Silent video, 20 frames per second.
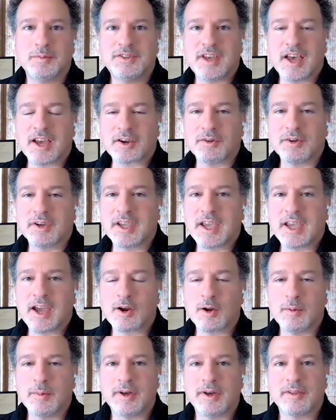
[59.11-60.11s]
Zachary
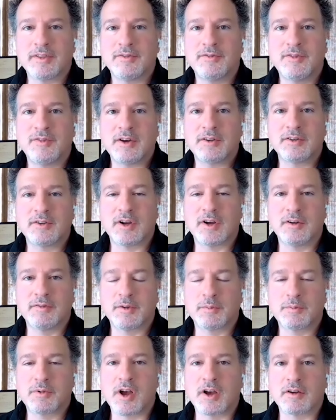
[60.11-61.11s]
Karabell, the founder of
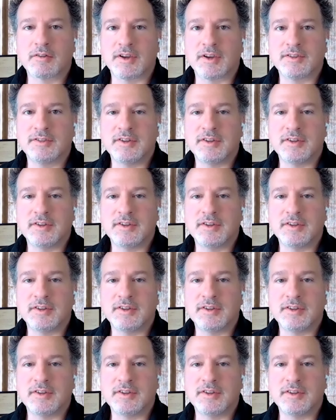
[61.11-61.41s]
the Progress